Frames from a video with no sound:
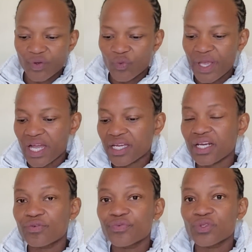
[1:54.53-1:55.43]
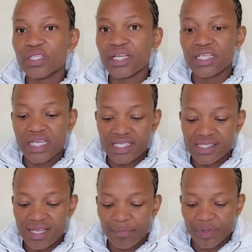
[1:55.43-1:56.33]
we are grateful that he
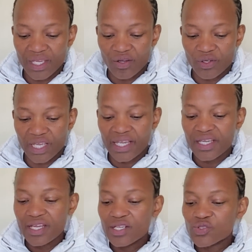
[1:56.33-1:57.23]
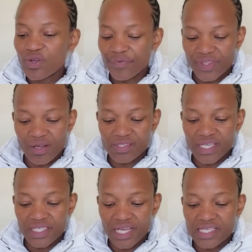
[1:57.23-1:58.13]
has something. Okay,
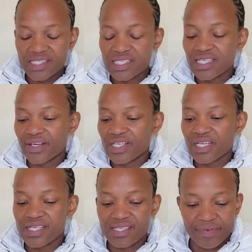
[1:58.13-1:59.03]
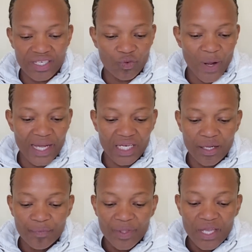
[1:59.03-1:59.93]
12,671.
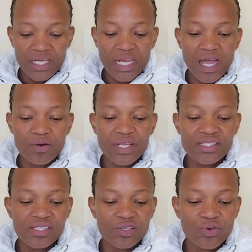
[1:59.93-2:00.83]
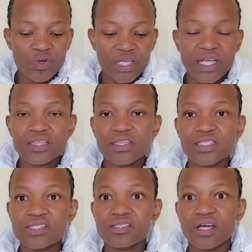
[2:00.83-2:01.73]
Now let's look at
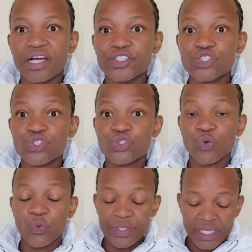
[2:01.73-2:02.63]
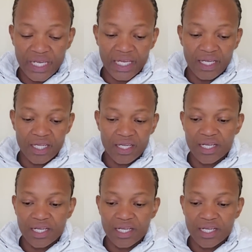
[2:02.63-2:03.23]
this junior